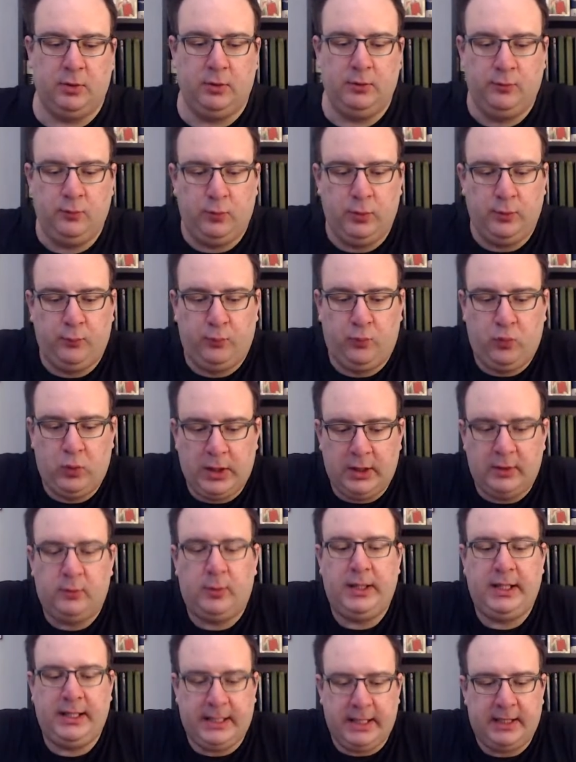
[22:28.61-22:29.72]
Will
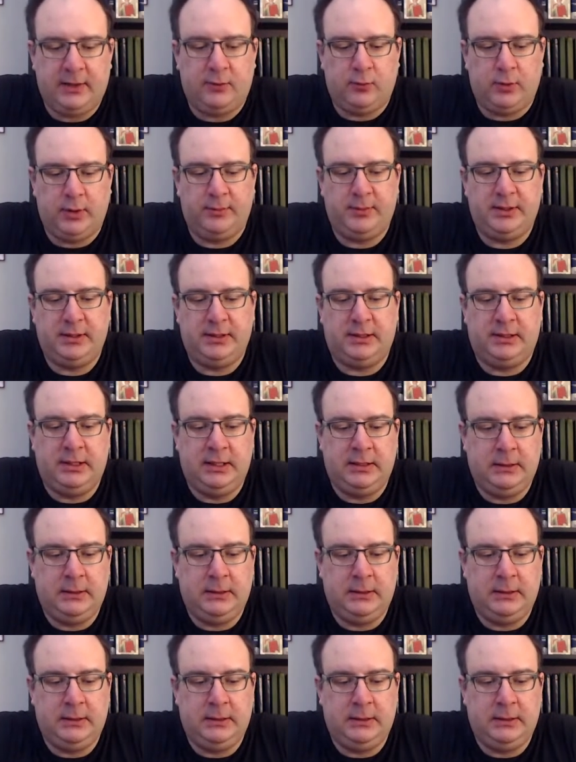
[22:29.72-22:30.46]
we get women